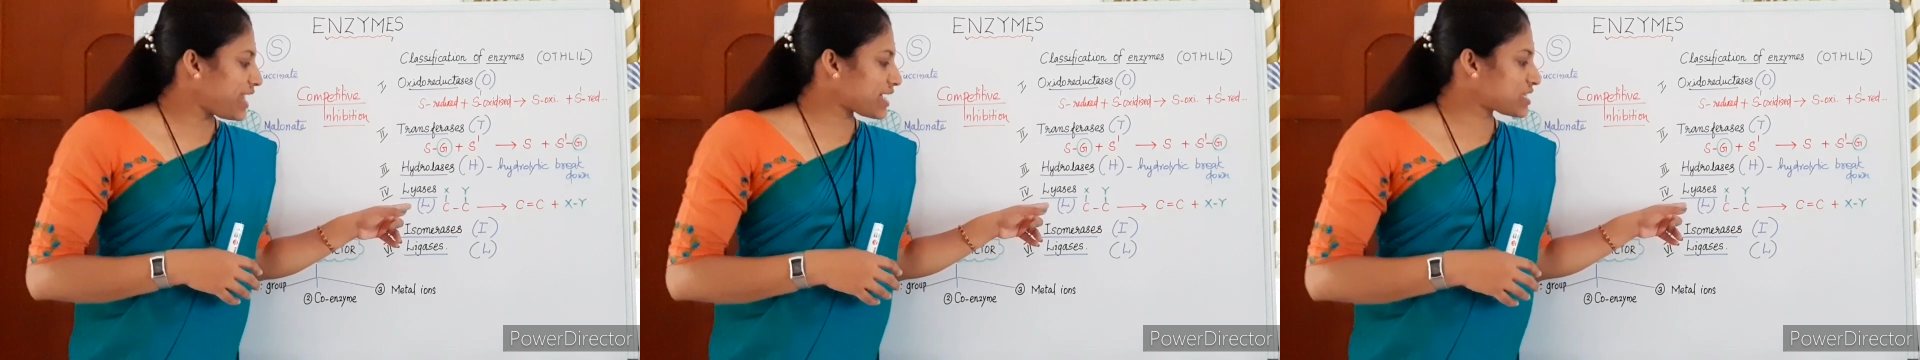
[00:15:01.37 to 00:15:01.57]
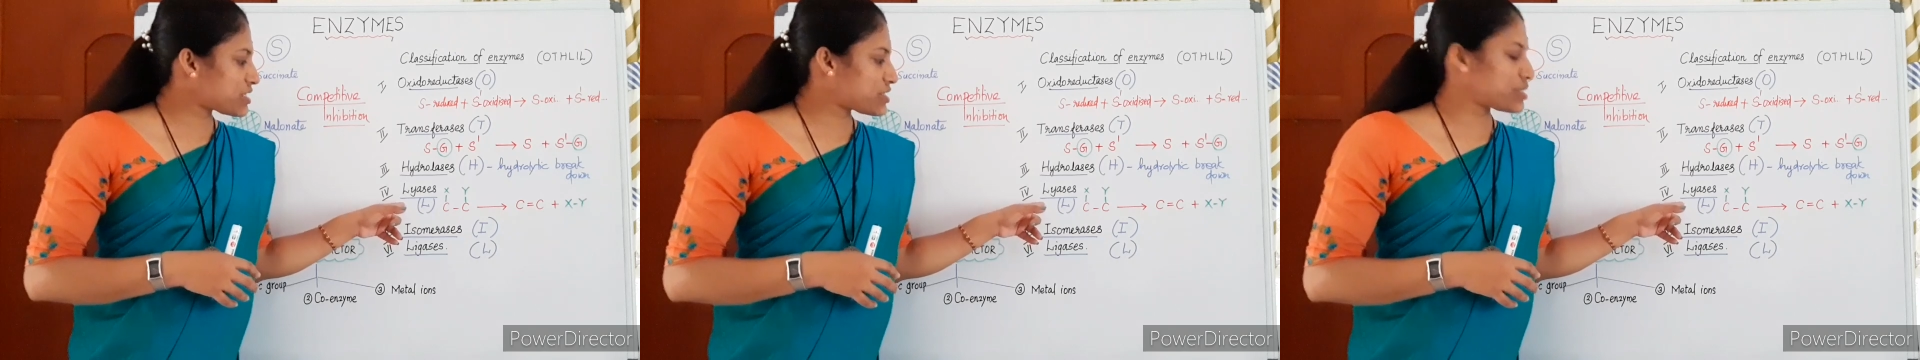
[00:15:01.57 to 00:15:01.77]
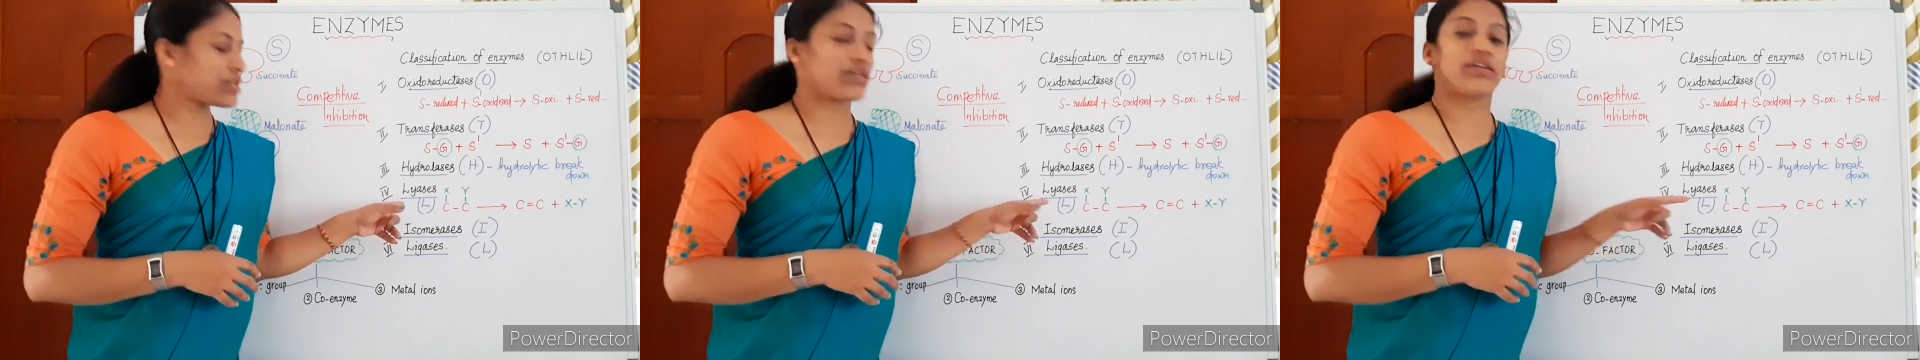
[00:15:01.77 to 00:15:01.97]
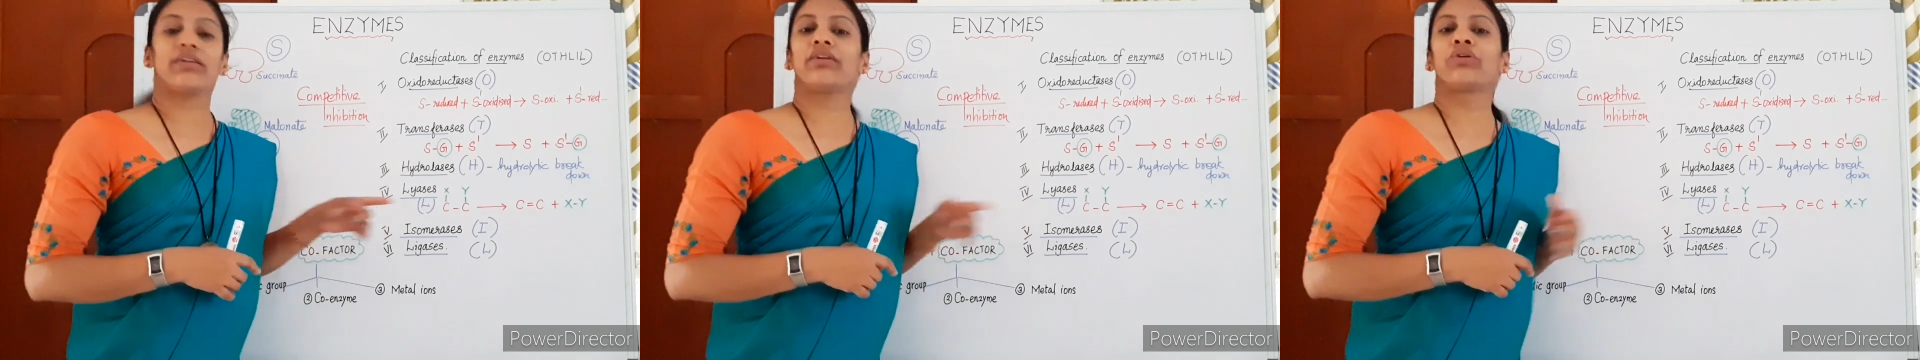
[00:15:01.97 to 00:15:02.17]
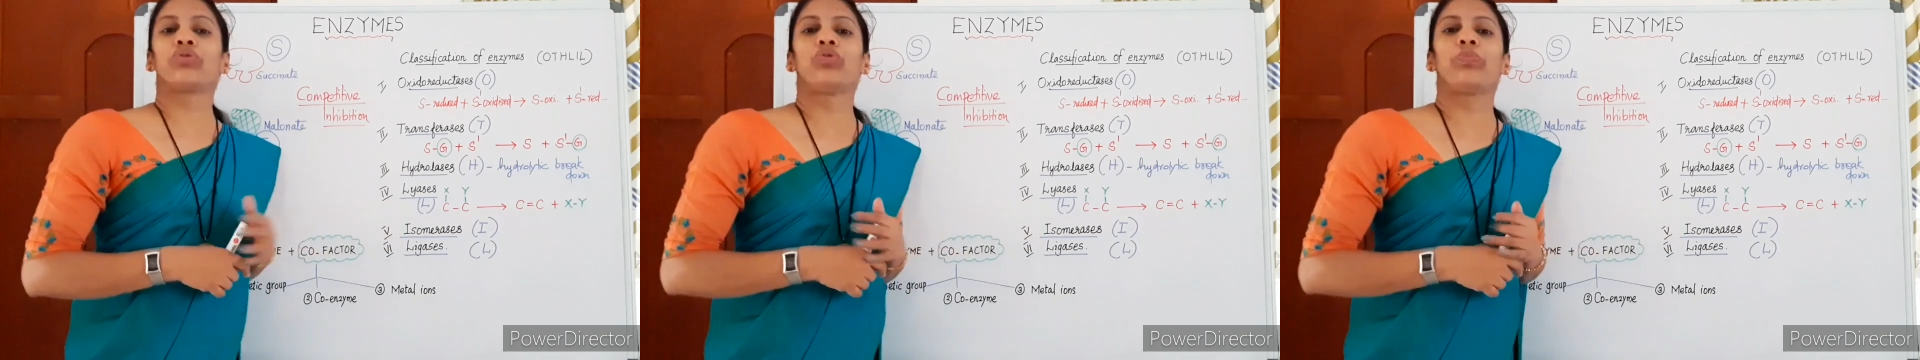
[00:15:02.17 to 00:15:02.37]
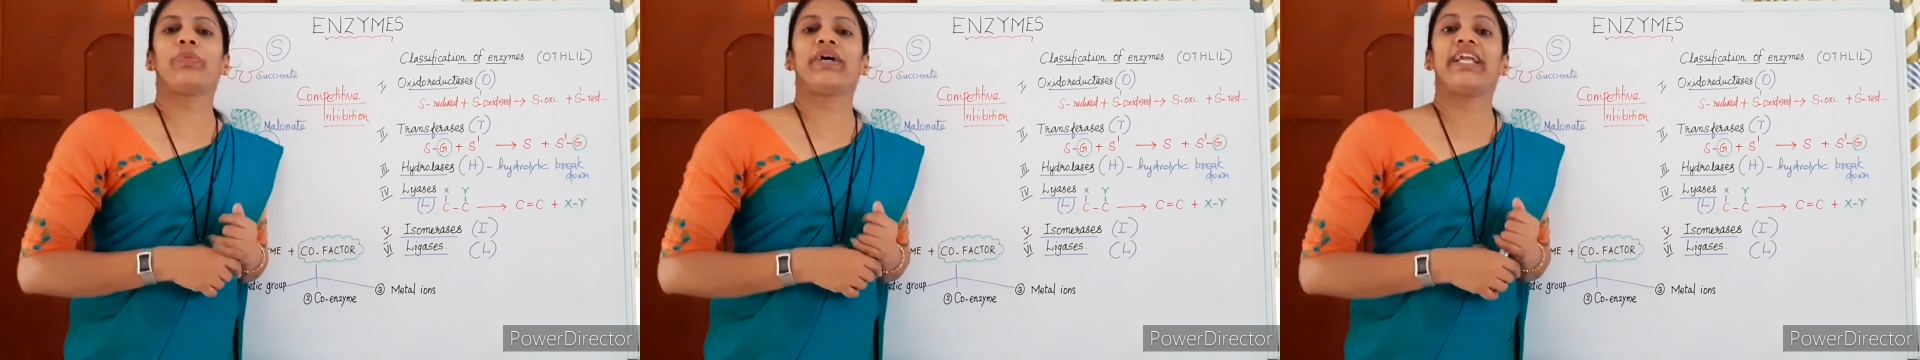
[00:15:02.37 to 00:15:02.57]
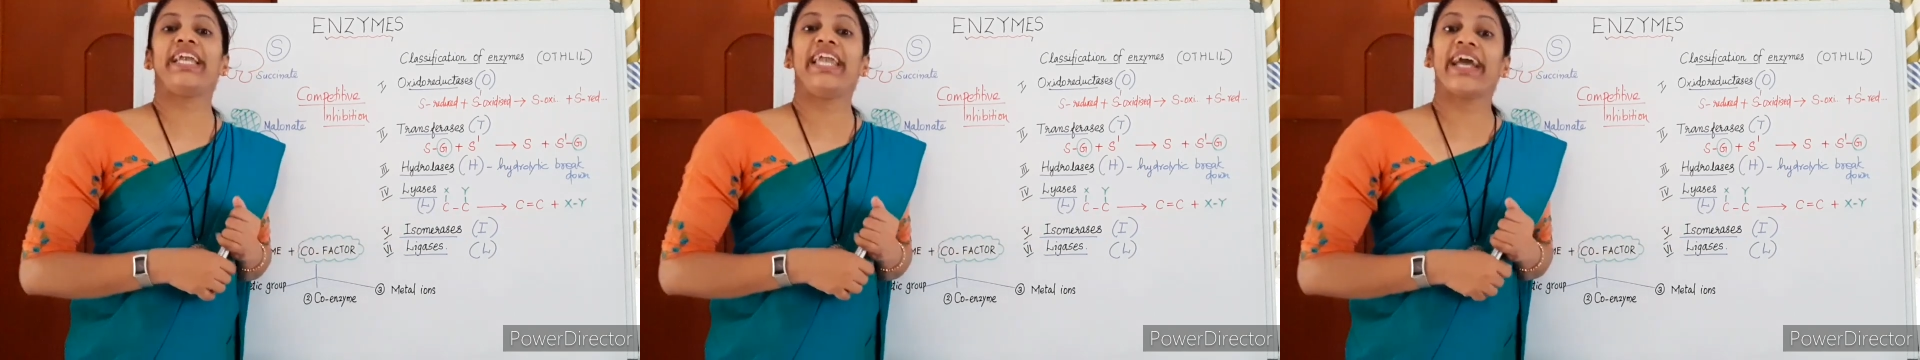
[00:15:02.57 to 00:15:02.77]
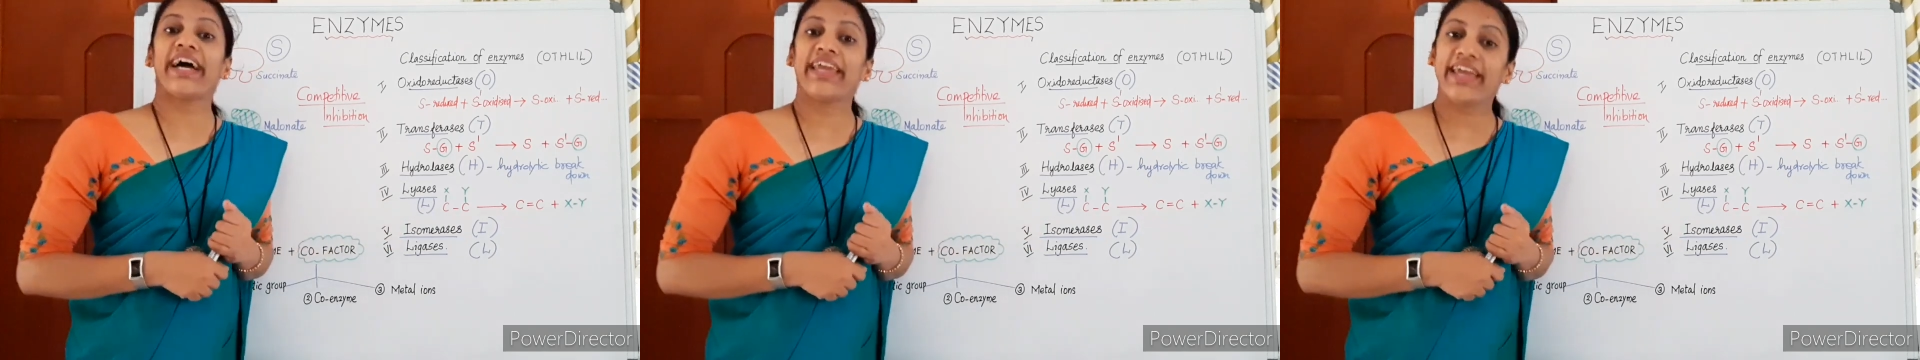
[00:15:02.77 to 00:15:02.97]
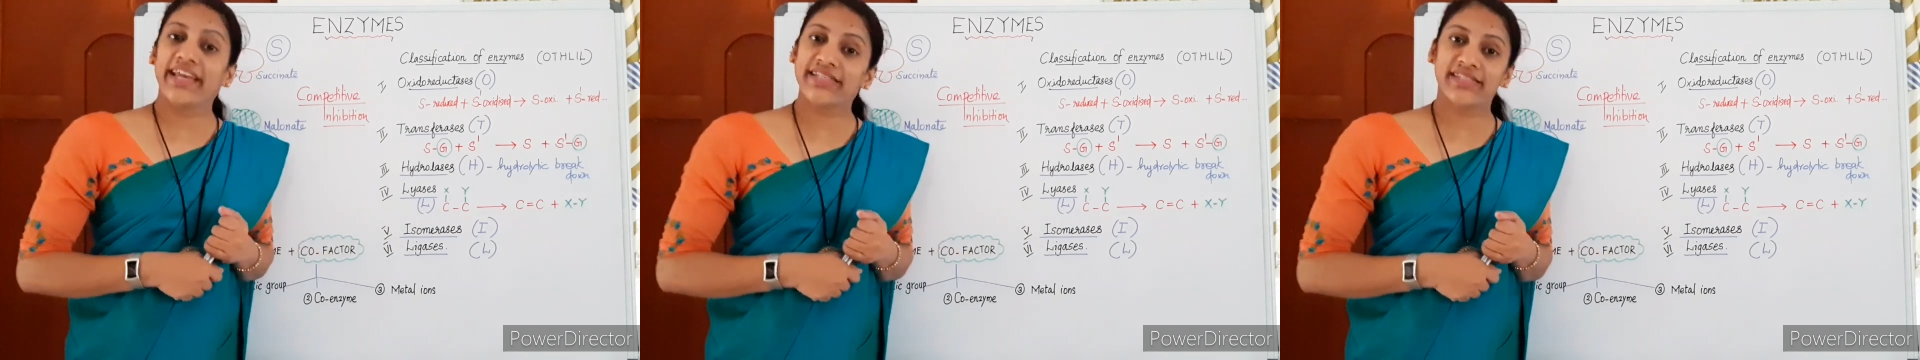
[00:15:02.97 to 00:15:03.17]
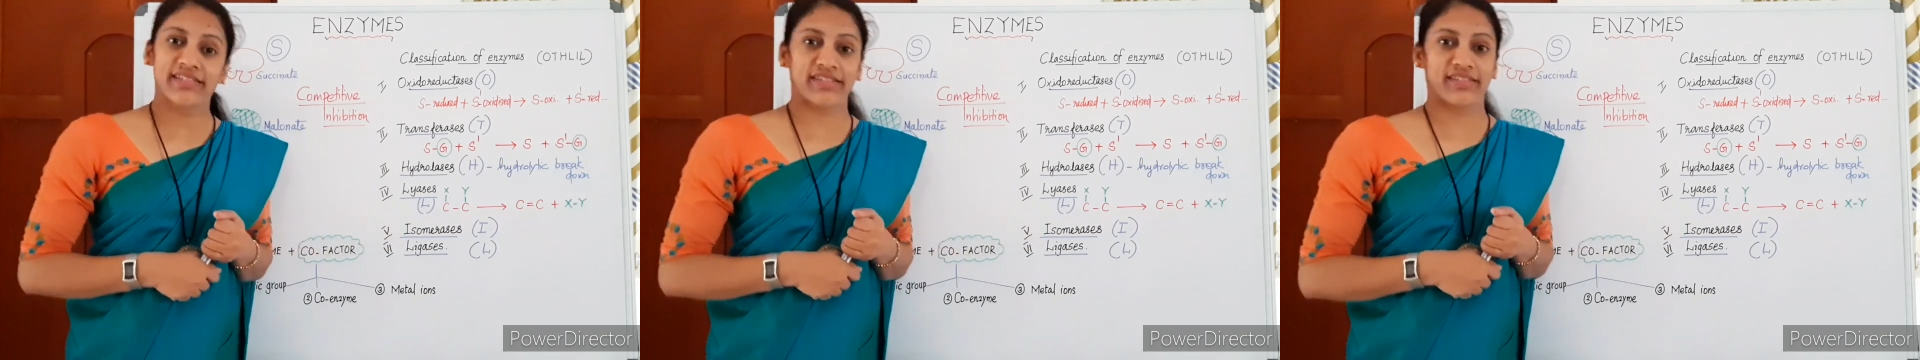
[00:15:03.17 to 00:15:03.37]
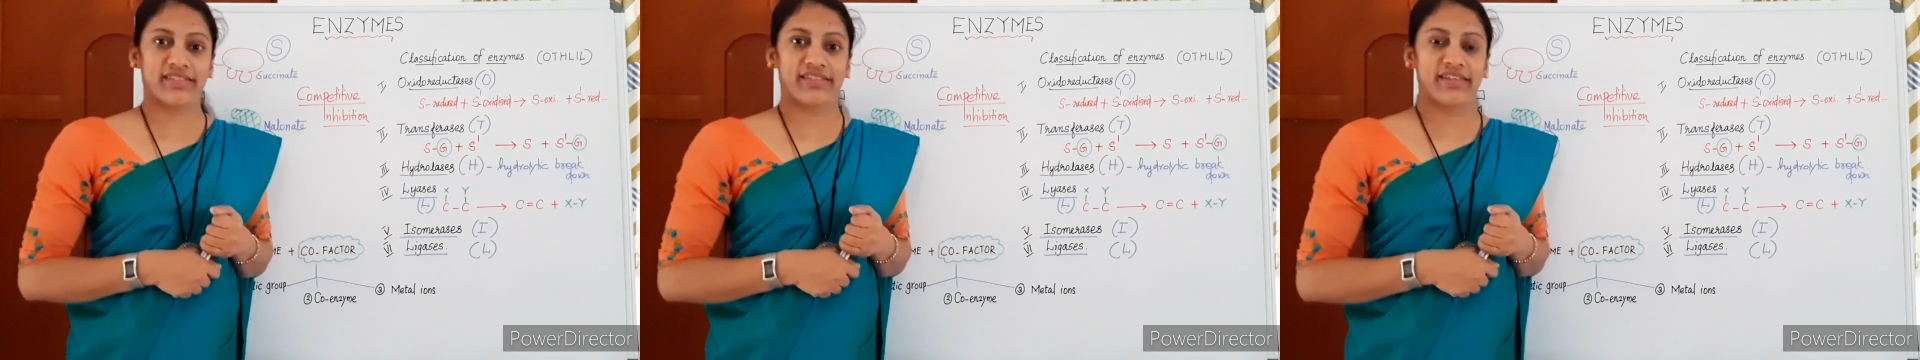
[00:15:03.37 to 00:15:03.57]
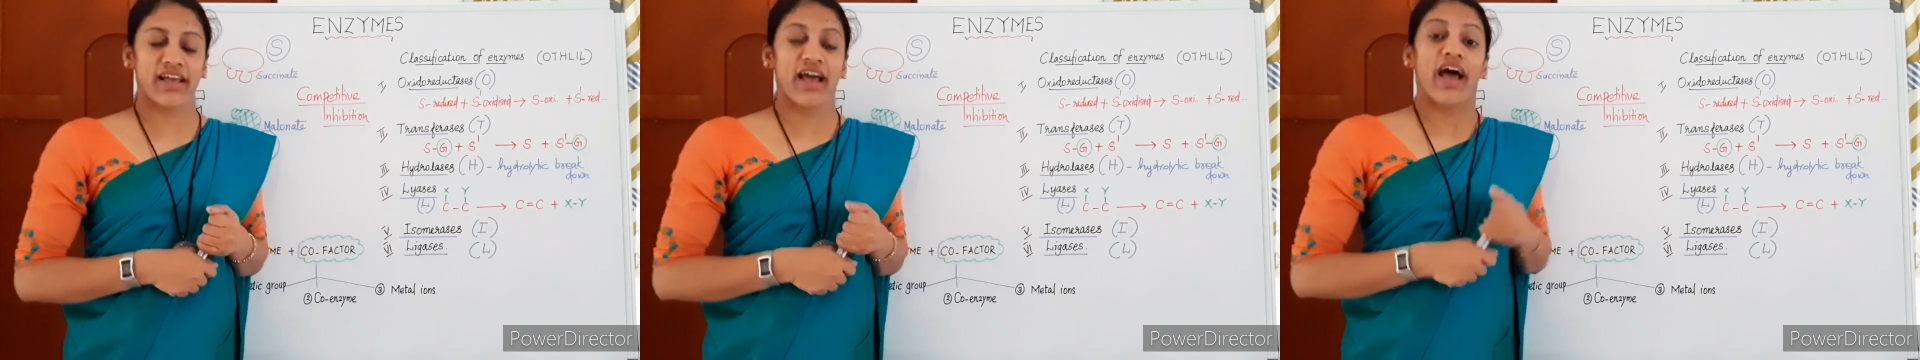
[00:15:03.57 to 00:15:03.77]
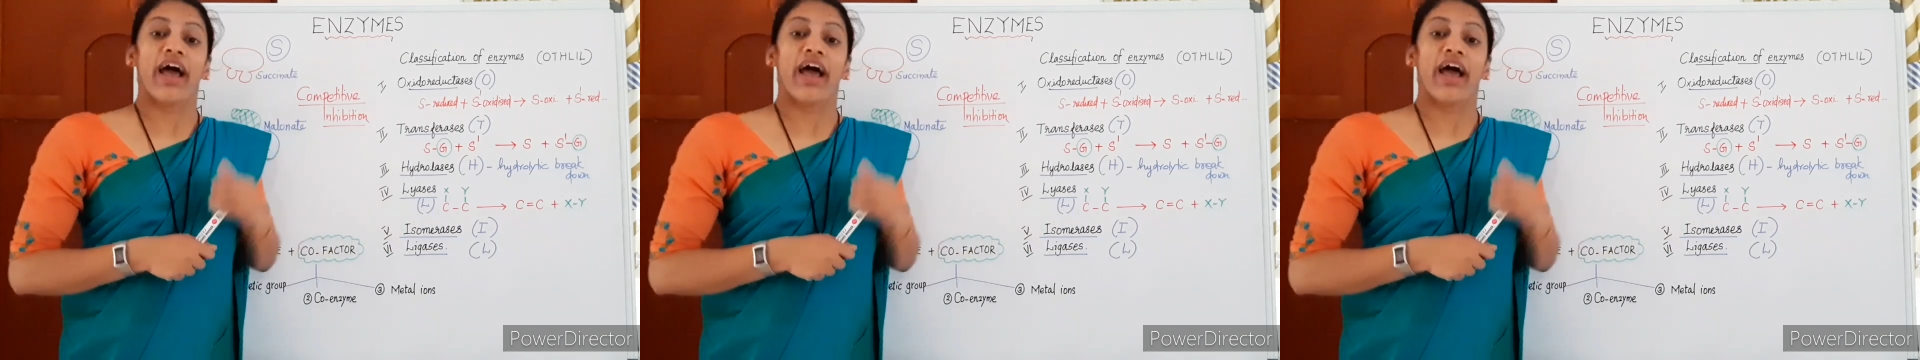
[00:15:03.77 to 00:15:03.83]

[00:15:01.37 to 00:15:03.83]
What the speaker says: next group, lyases,